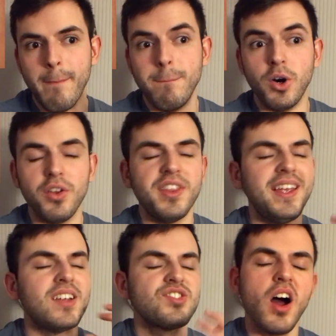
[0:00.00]
but the
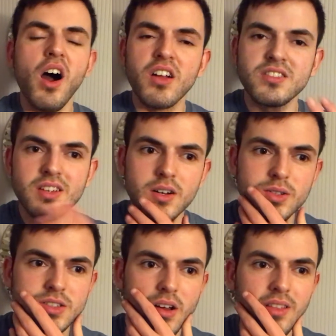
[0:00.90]
guitar
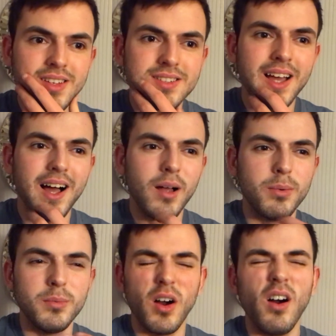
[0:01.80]
tones on this album,